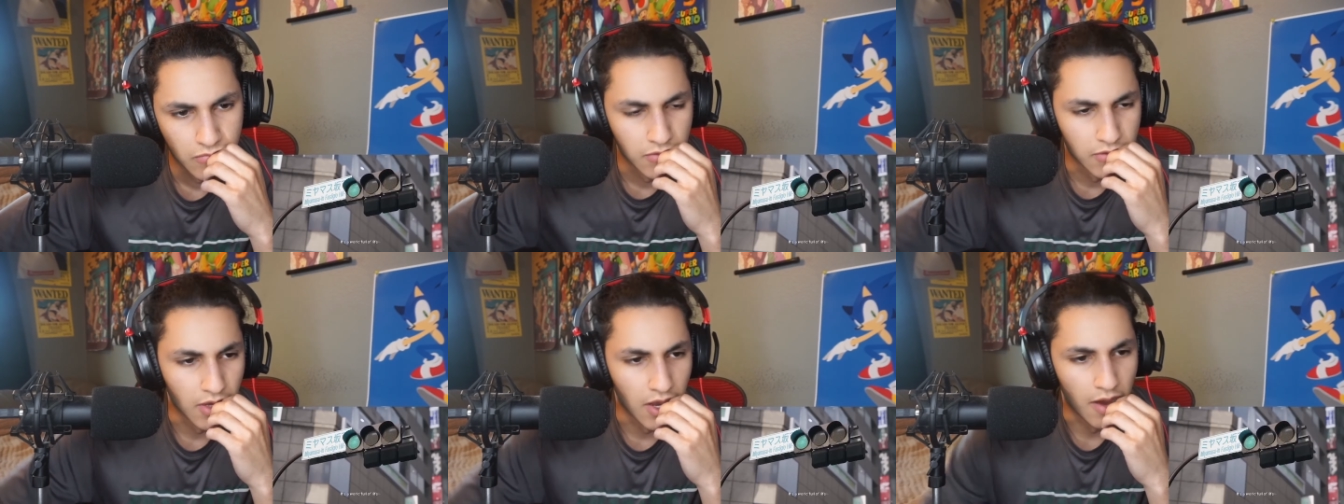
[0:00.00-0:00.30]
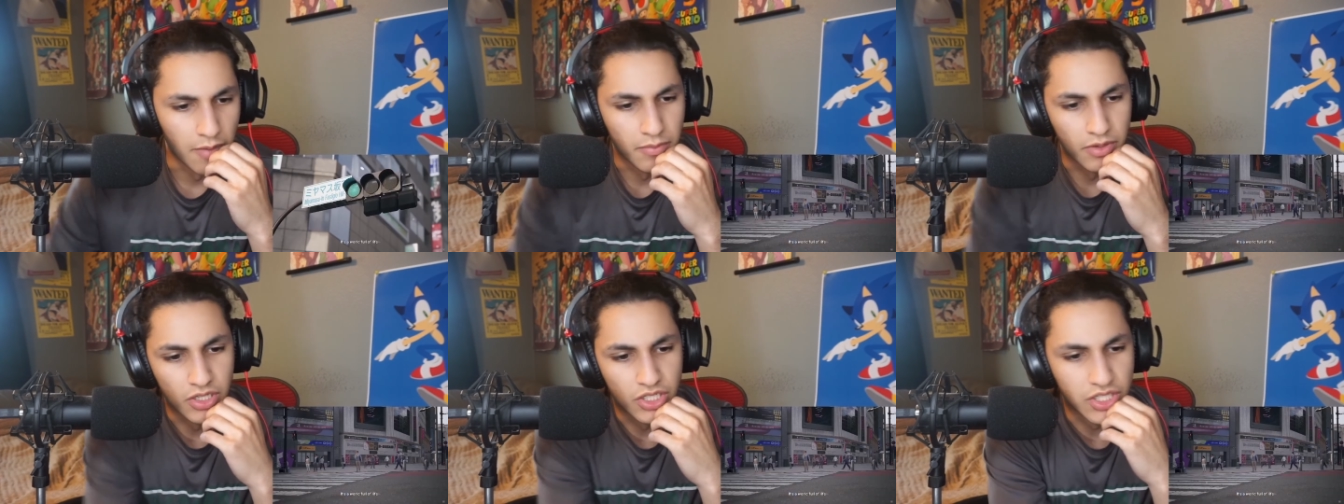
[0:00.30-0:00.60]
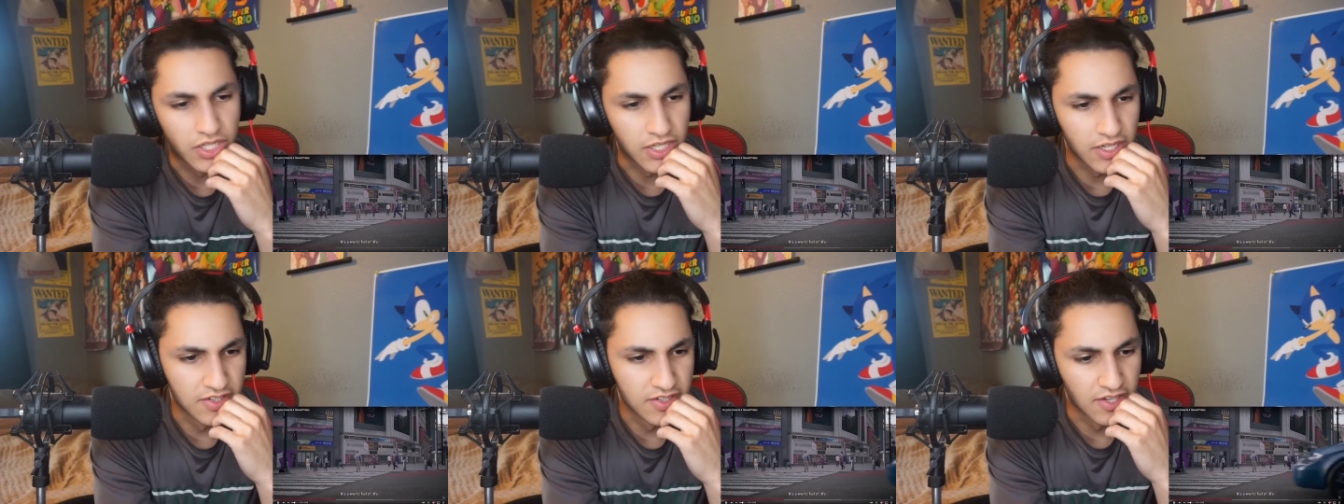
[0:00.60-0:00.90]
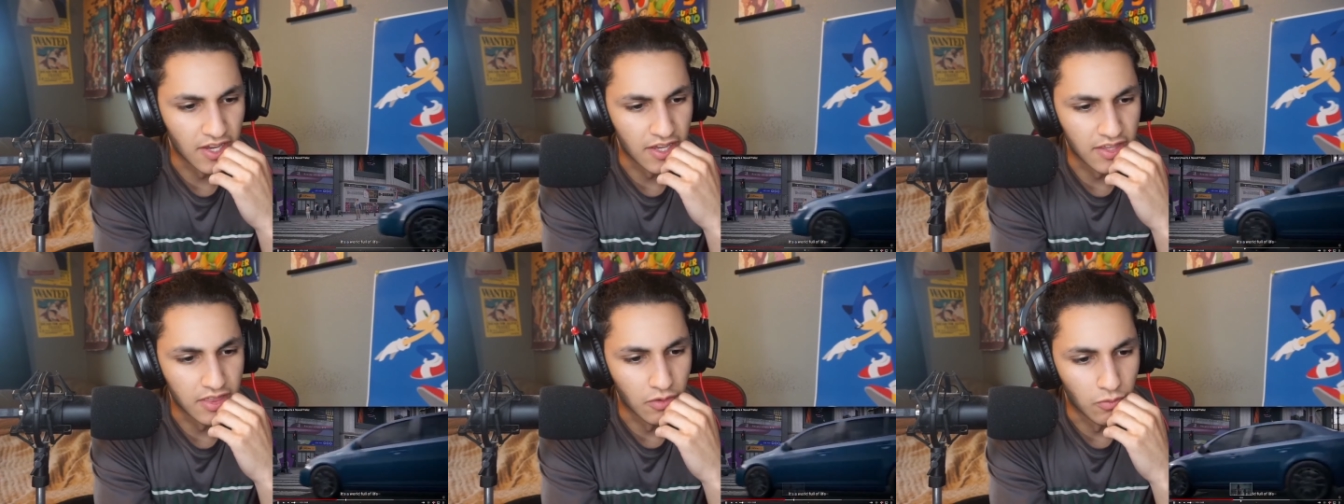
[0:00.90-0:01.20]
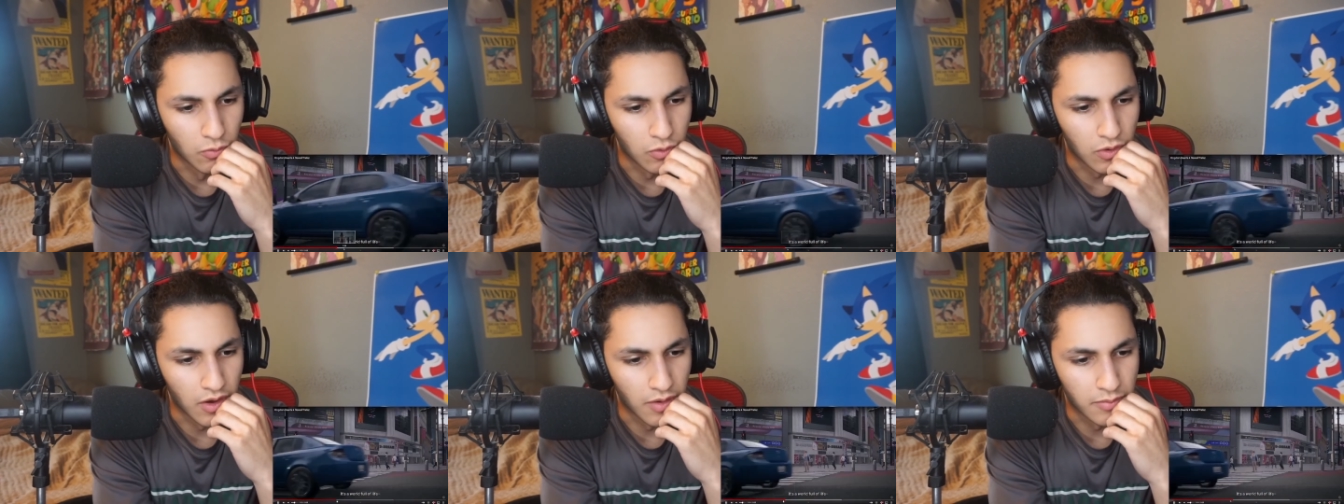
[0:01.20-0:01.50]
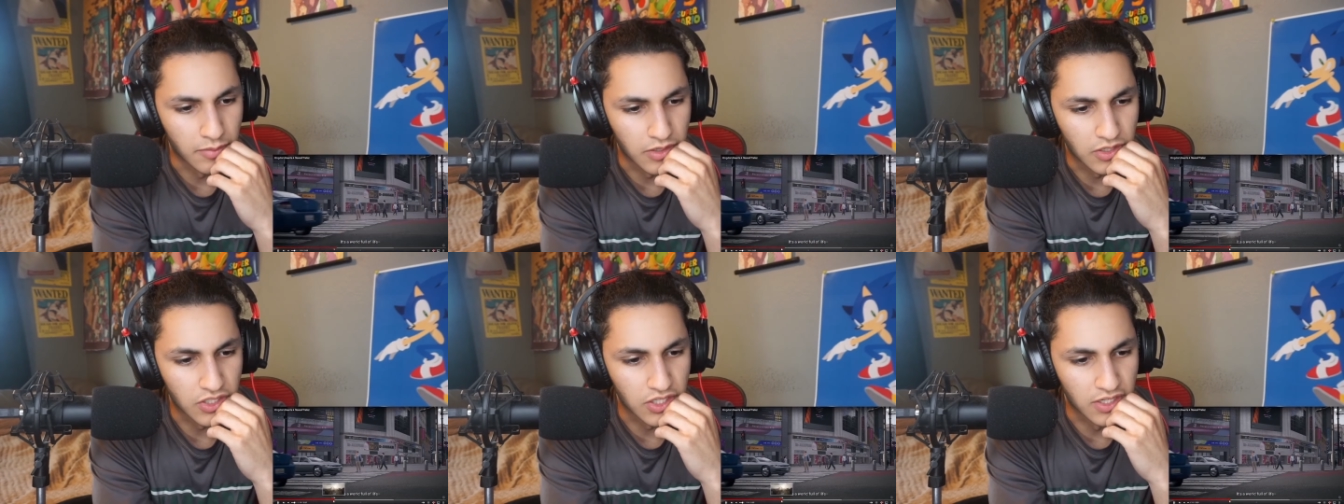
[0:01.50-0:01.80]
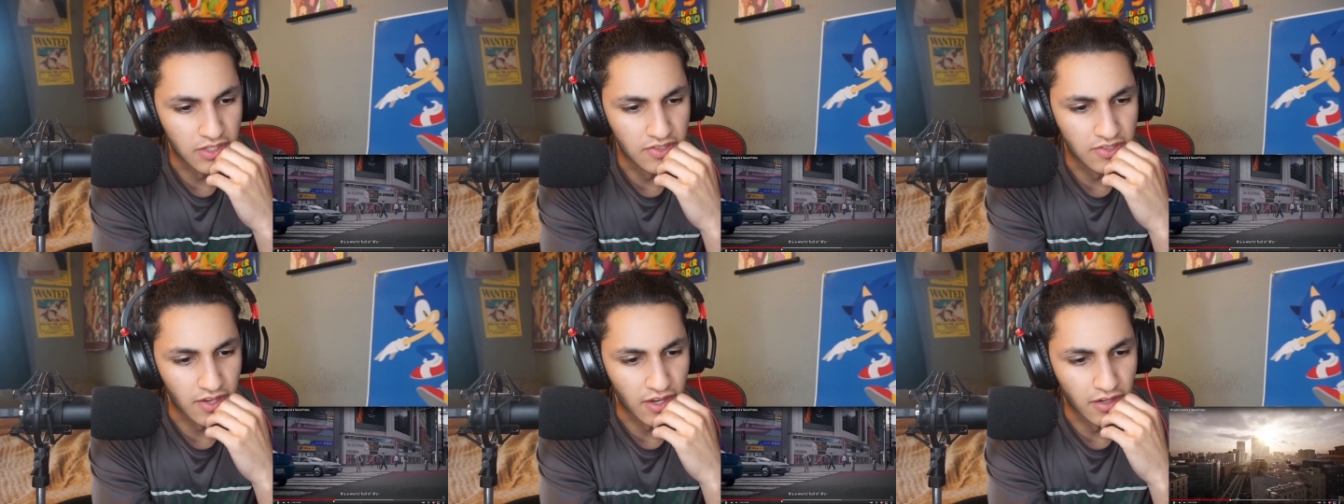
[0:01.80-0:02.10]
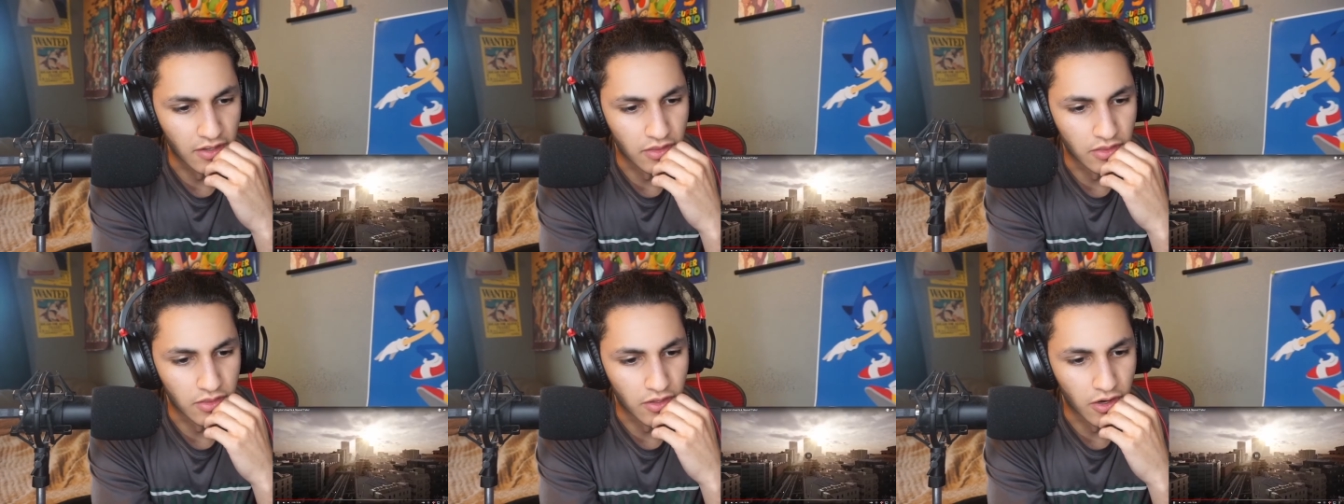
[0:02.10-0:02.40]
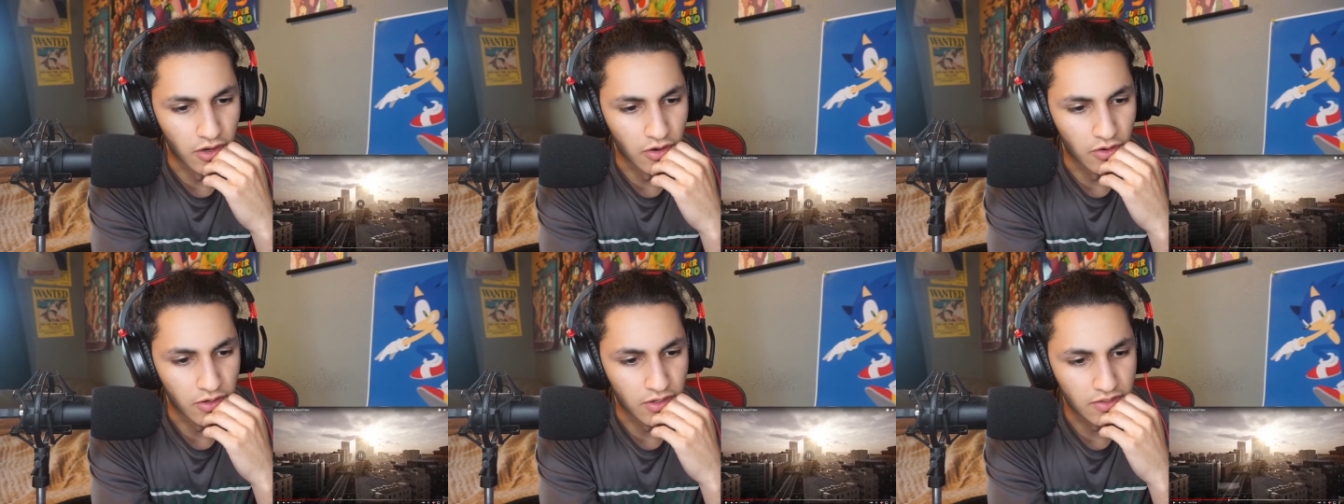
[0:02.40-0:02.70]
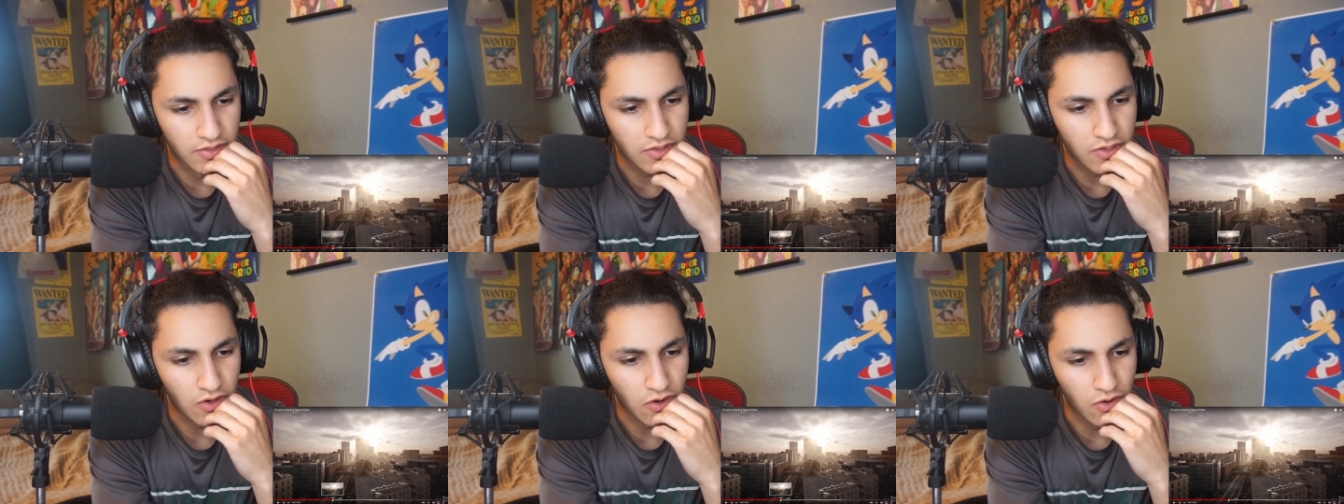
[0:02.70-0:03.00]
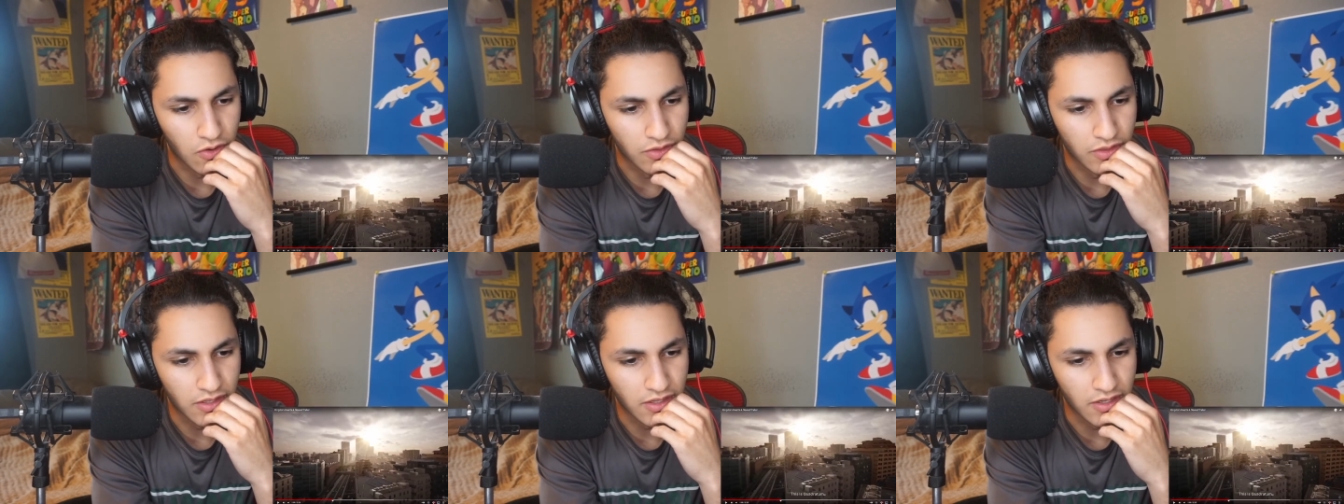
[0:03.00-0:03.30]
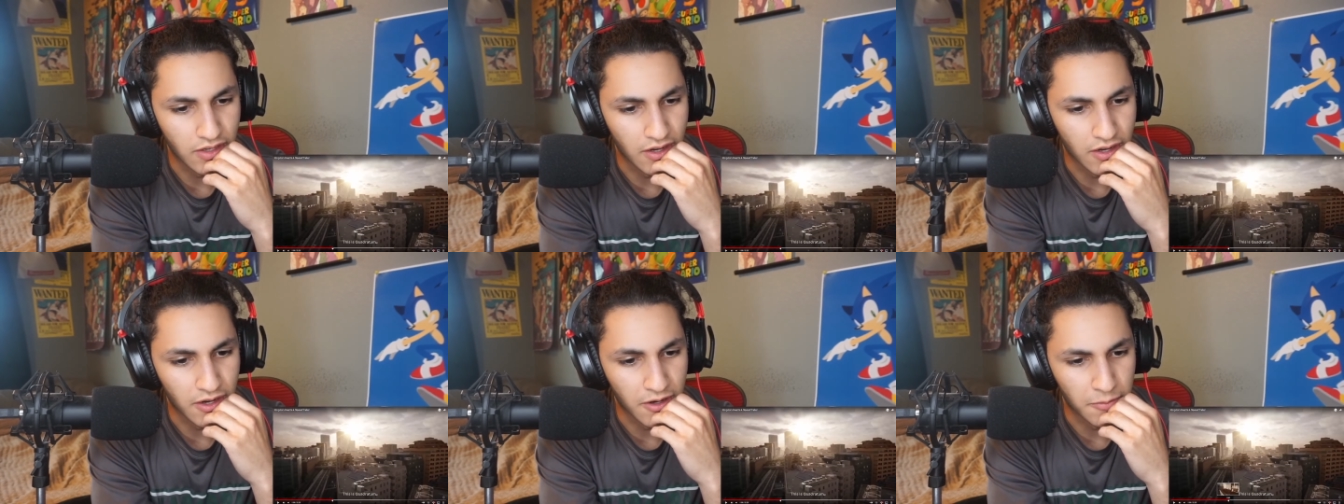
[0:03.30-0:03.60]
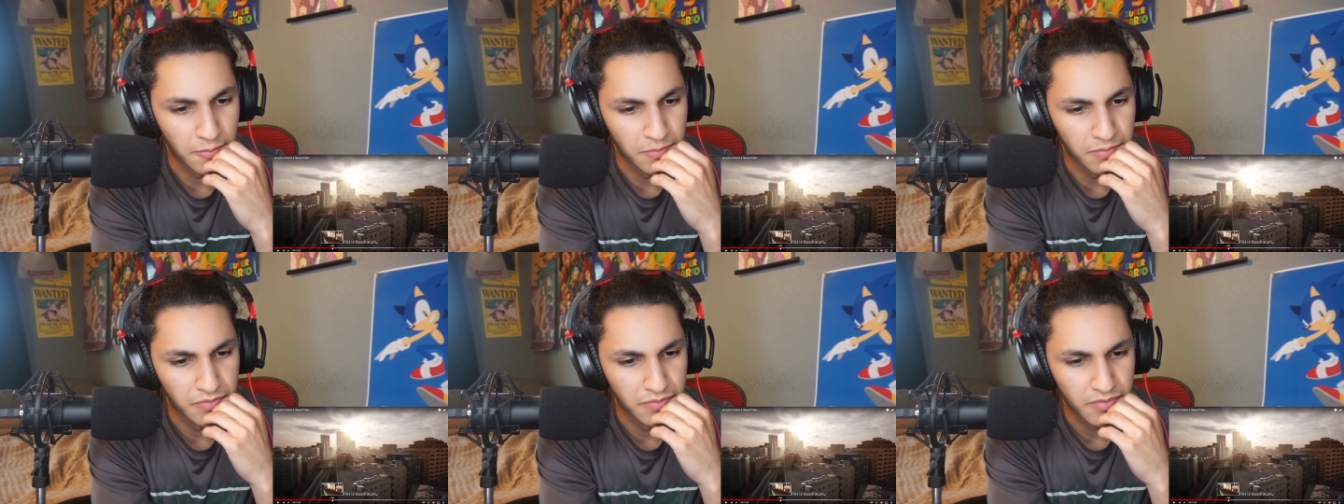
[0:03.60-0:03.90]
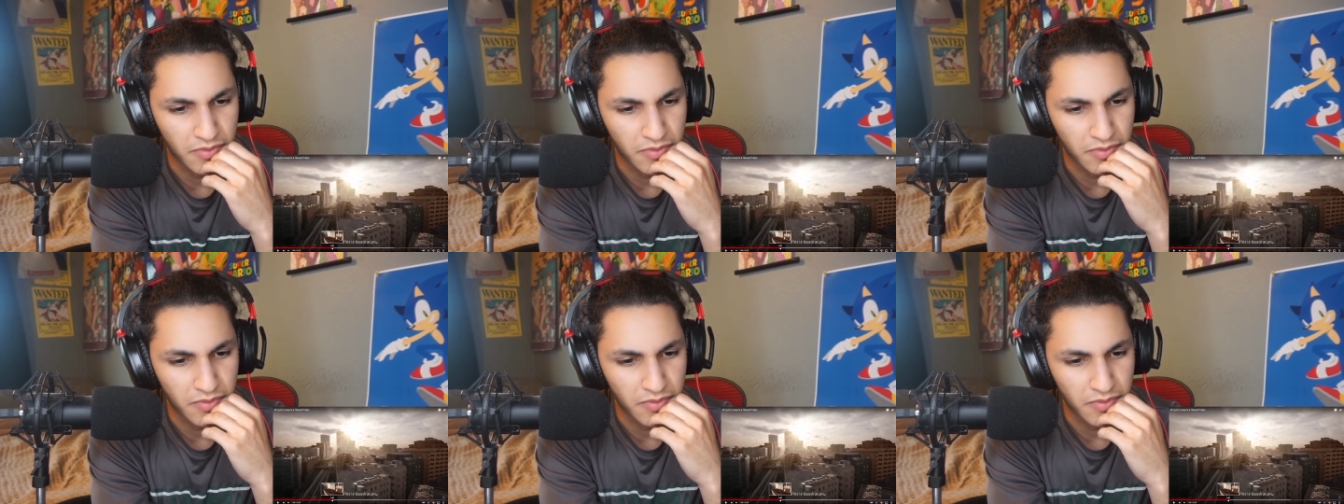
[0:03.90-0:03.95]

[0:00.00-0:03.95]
I mean, she said the. I mean, she said it though. It's called the um,